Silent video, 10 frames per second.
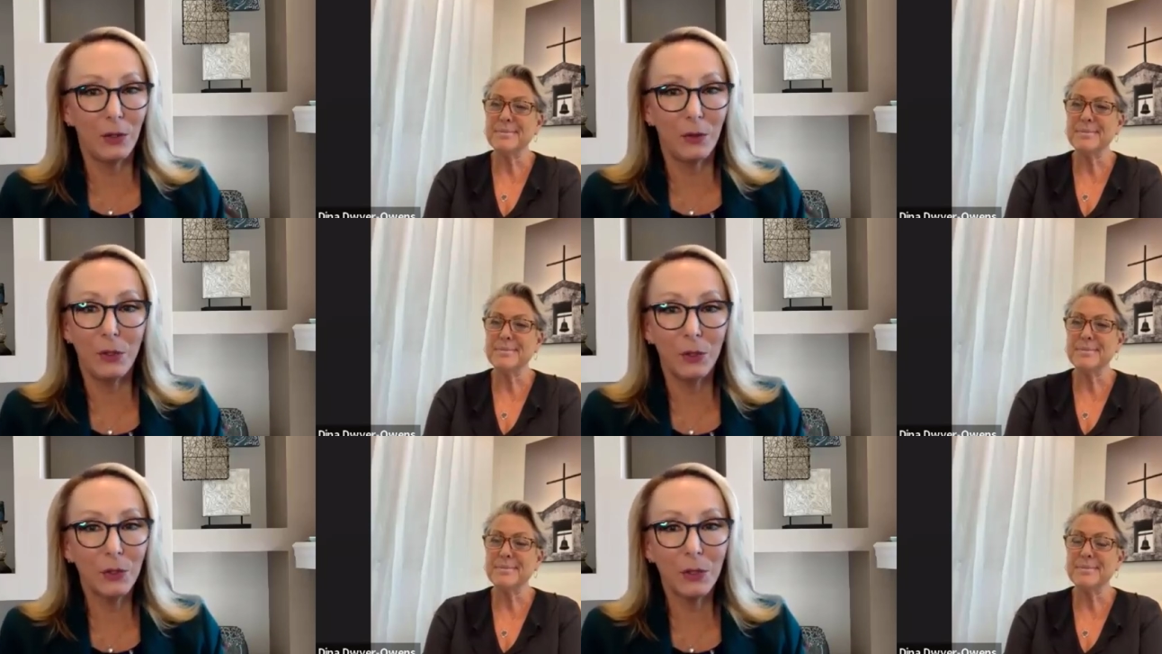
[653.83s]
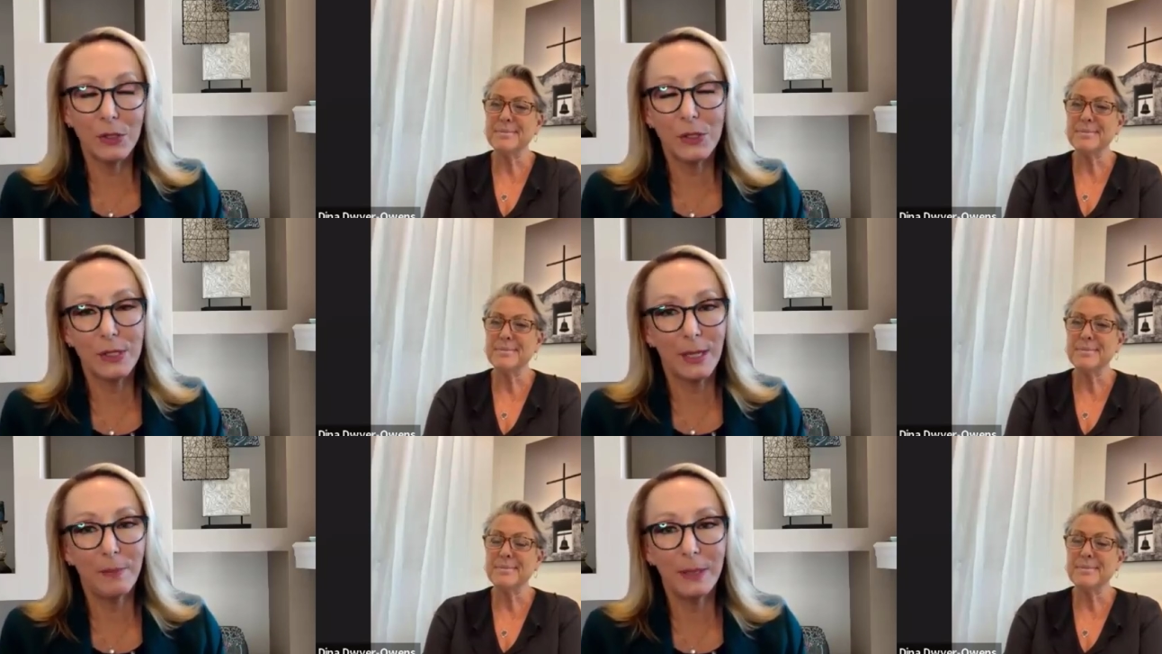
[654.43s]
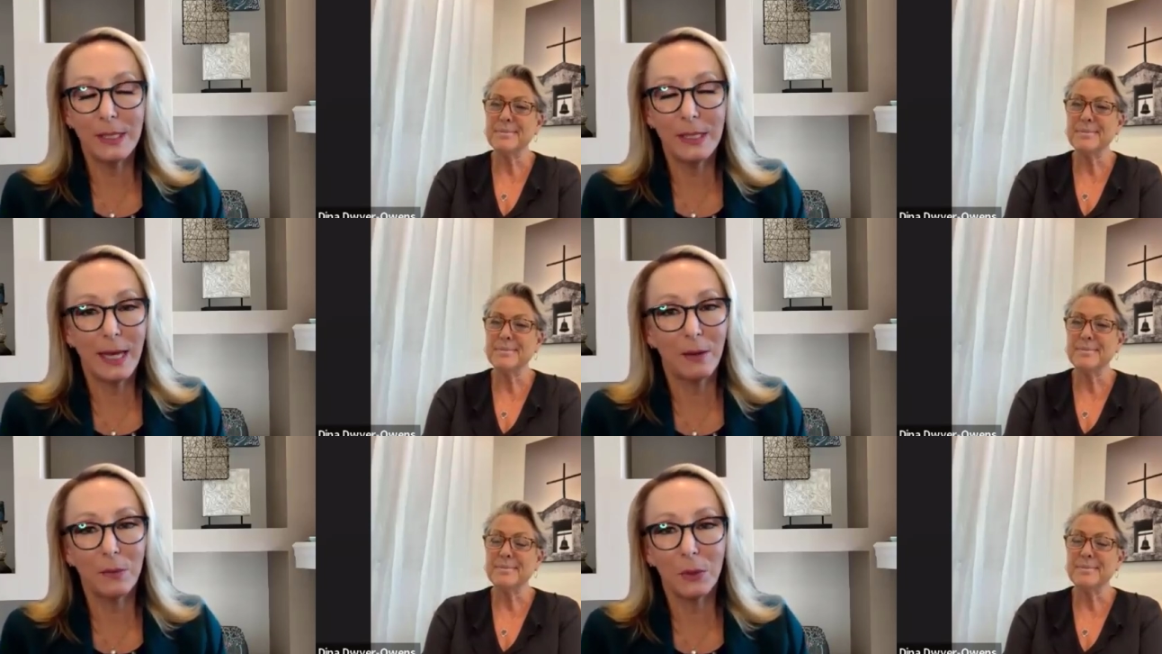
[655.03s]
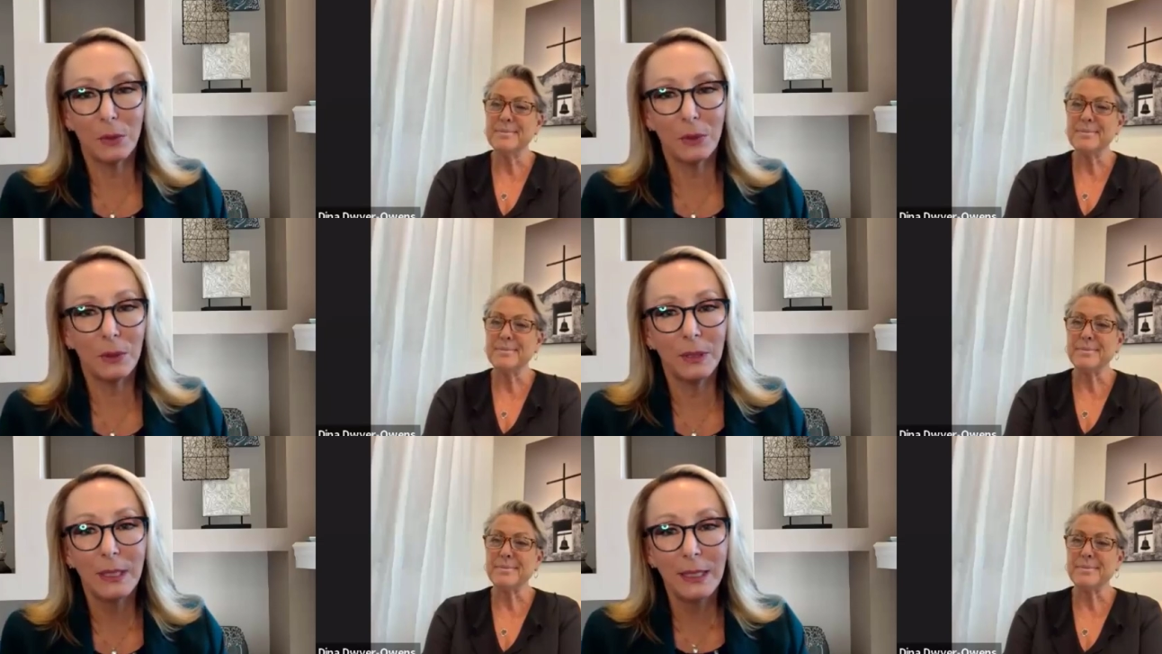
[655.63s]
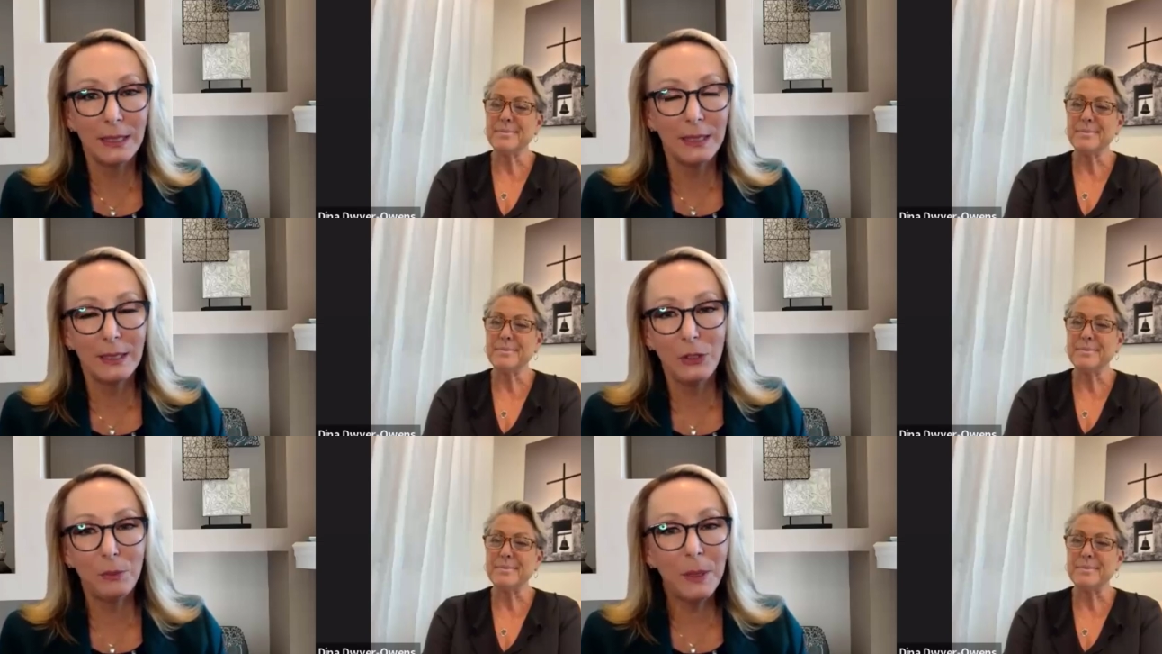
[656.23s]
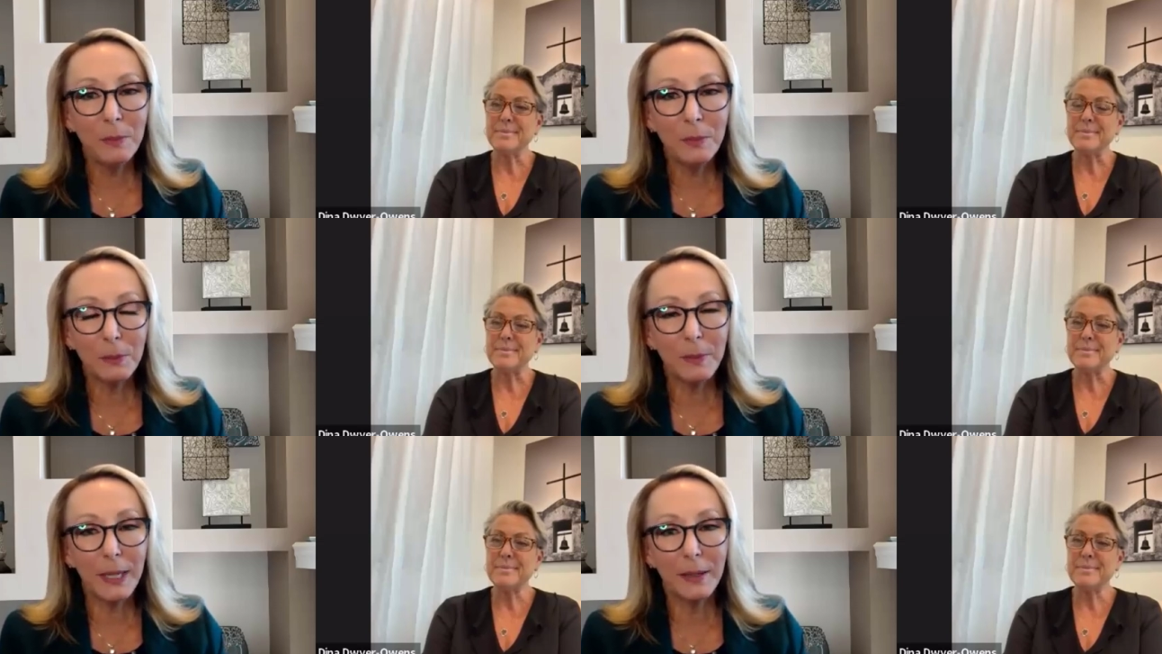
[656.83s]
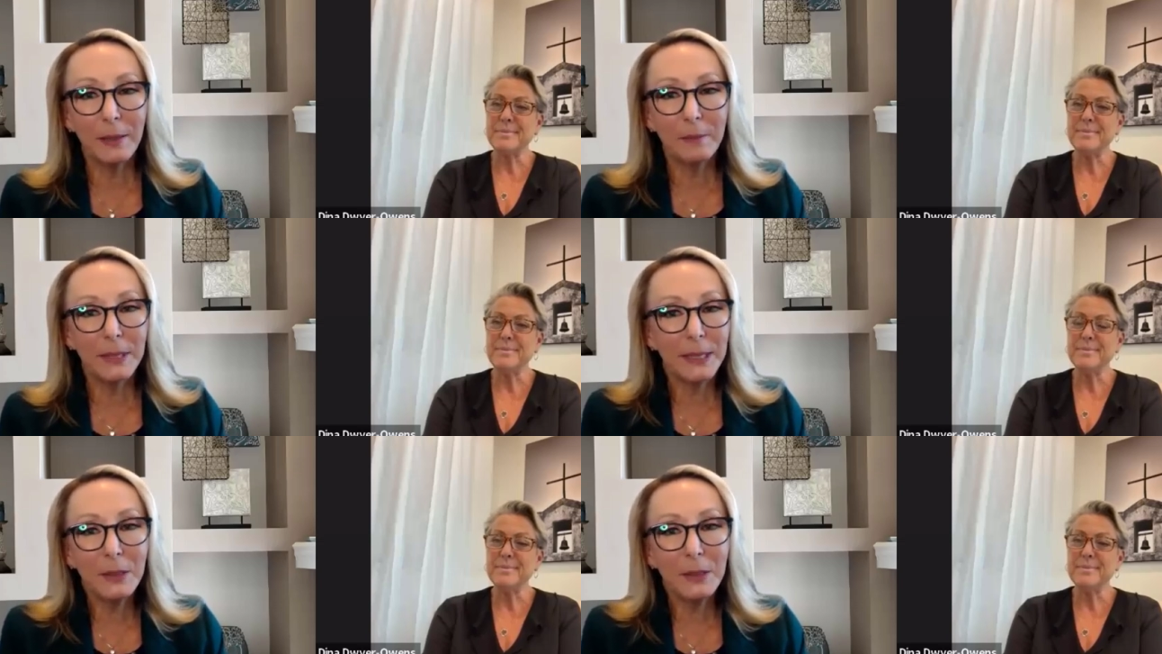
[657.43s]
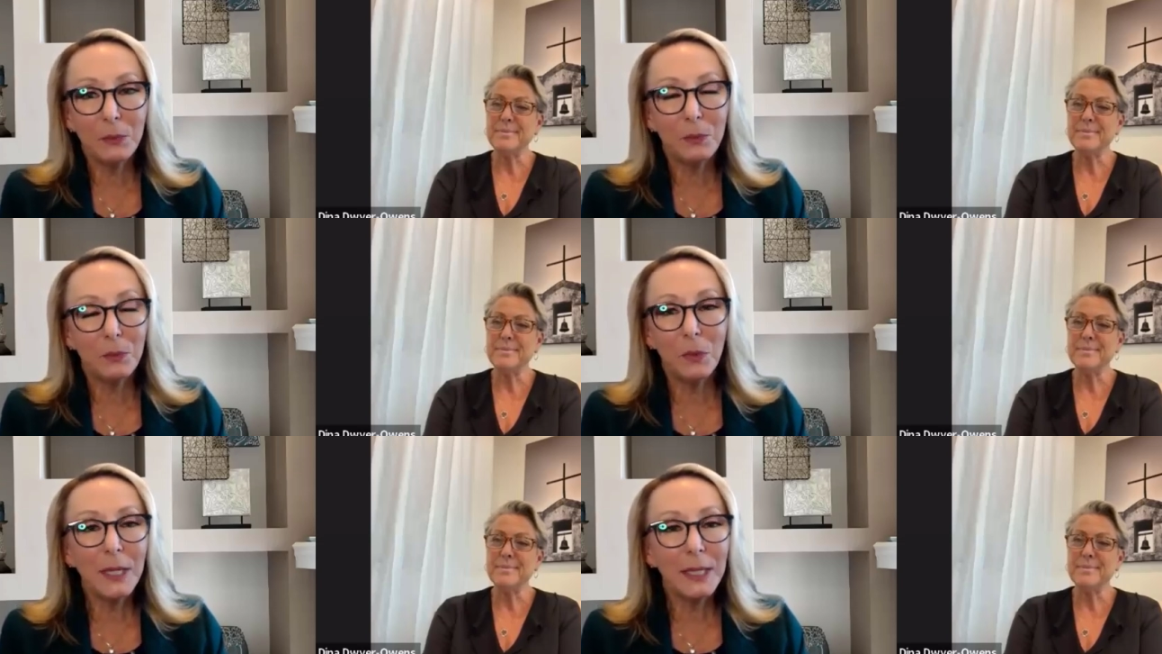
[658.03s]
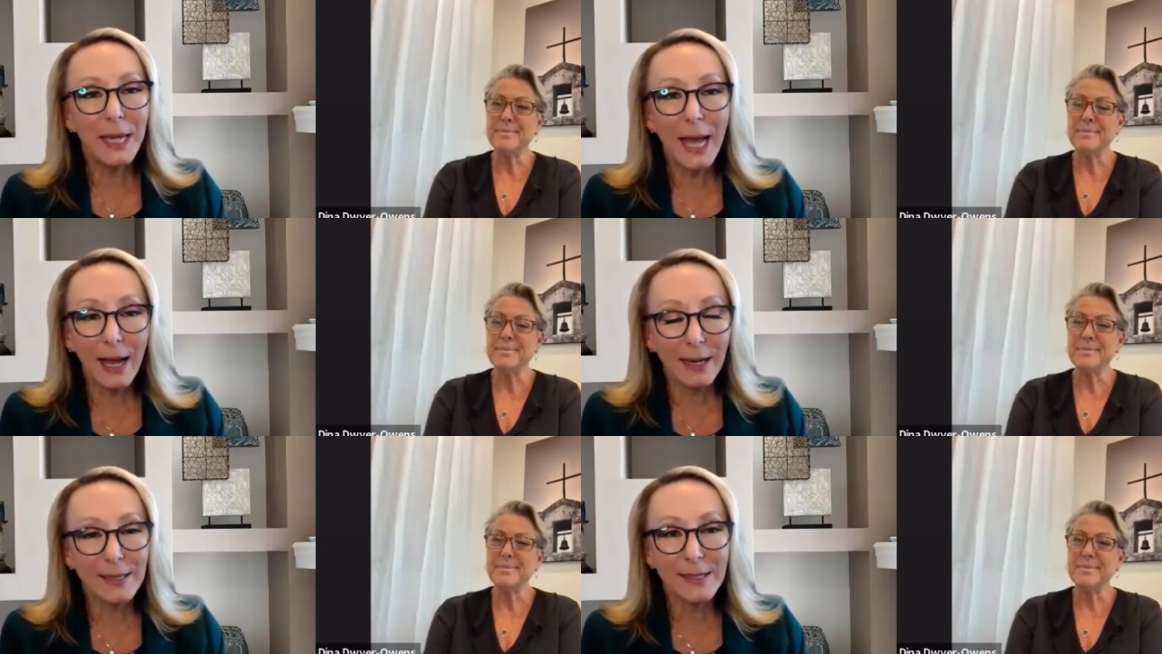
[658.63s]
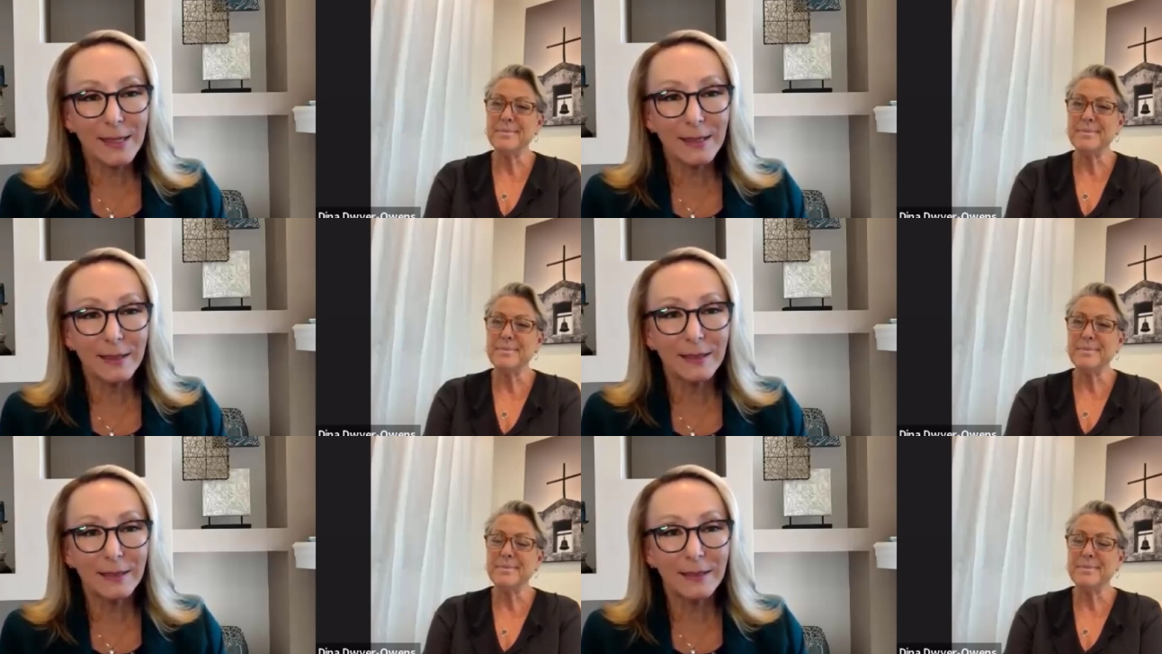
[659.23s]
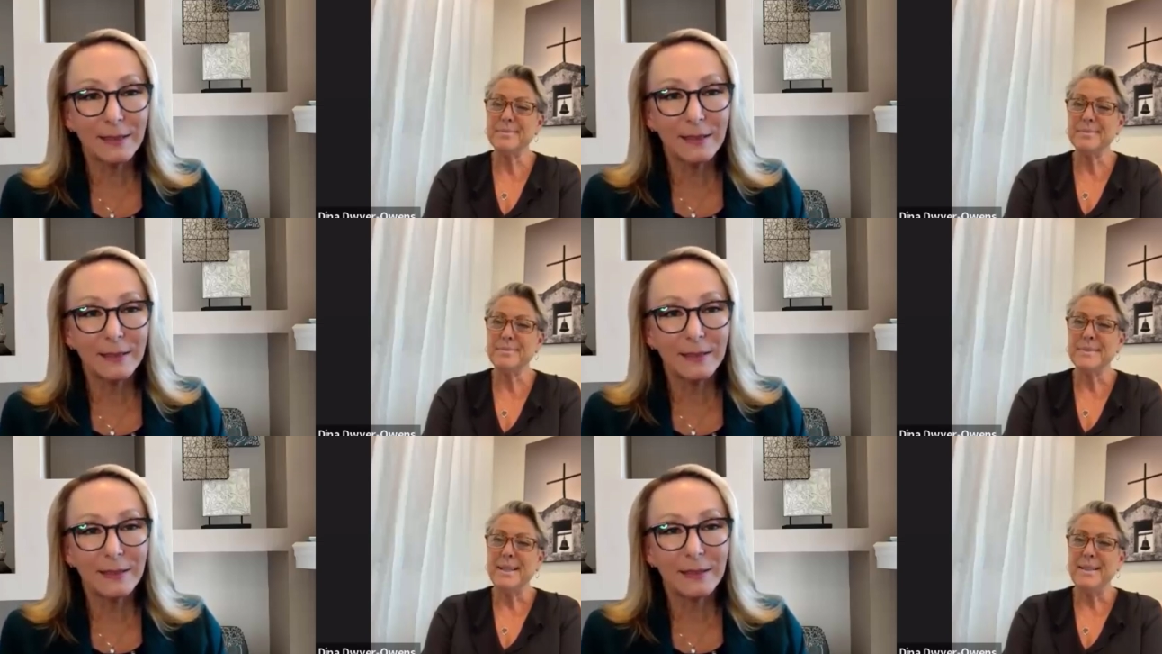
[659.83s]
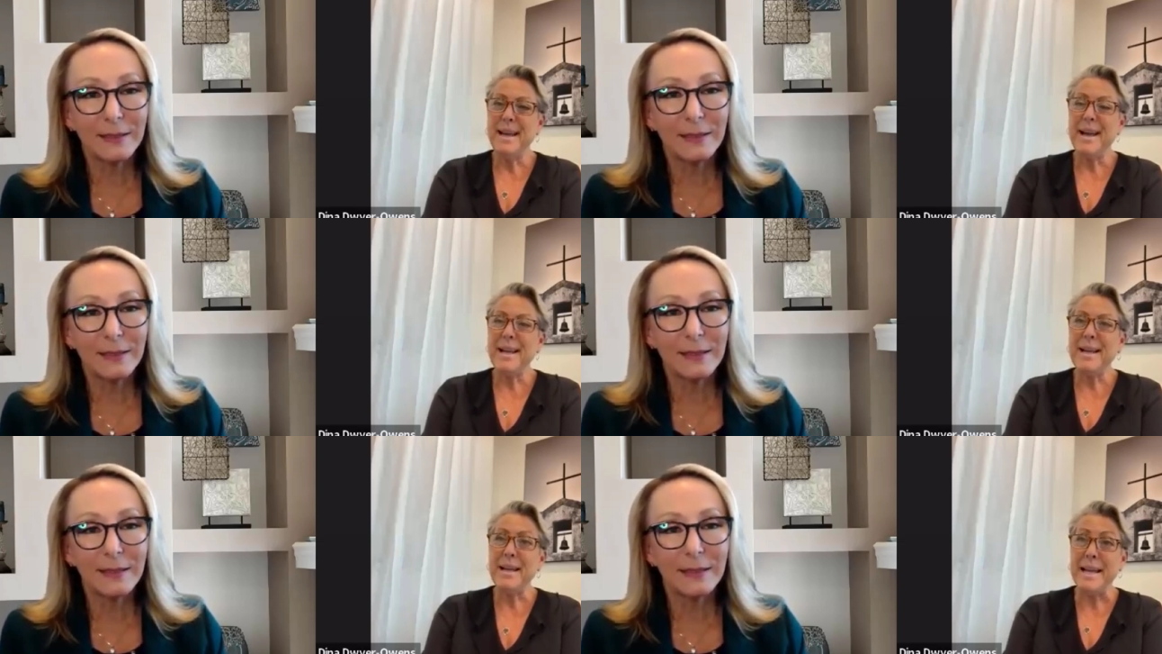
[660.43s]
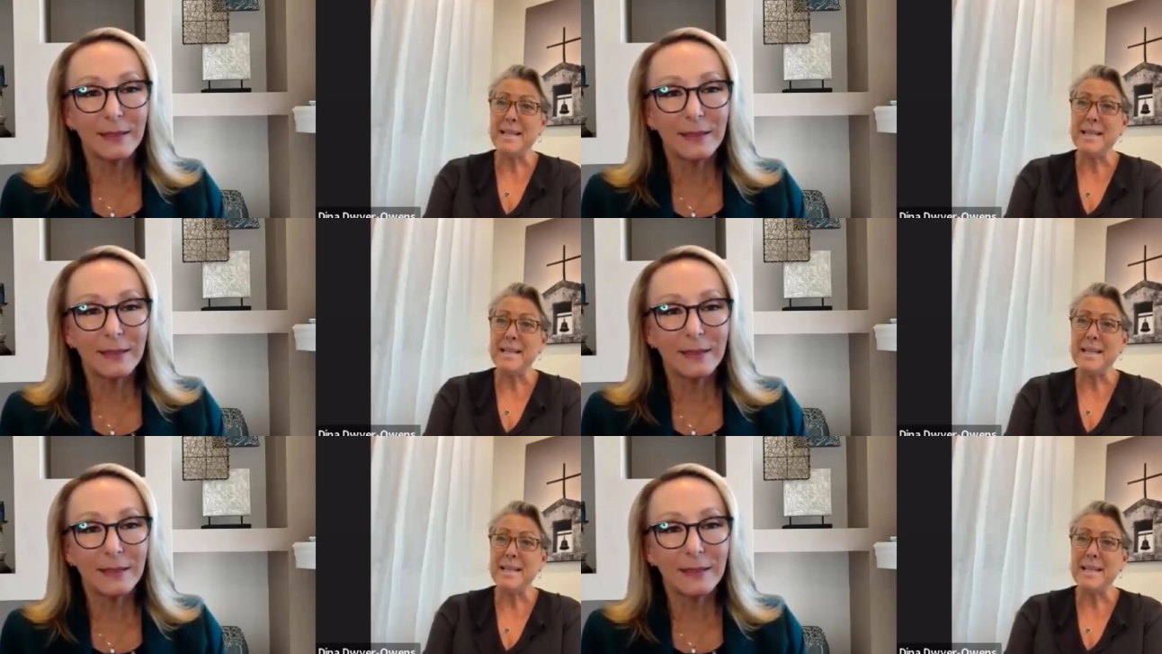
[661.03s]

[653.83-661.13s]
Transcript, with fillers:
Speaker 1: you know you're going to step into that role? You'd been preparing, but then what next?
Speaker 2: Yeah, I, I